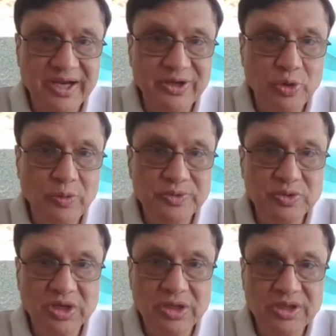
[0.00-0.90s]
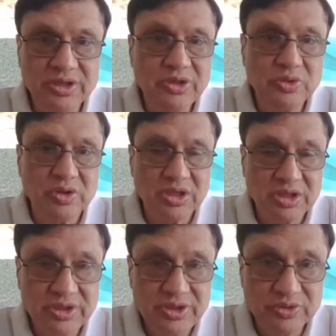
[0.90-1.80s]
I hope you continue to
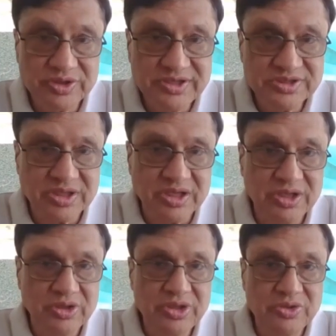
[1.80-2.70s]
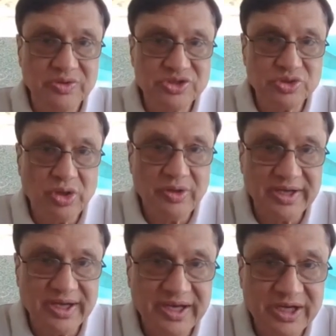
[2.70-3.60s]
learn new things, continuing to enjoy,
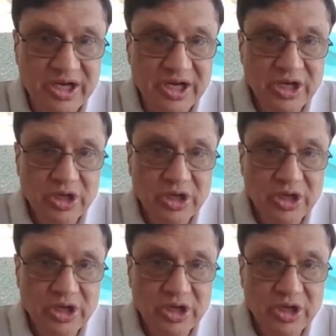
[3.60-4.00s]
and I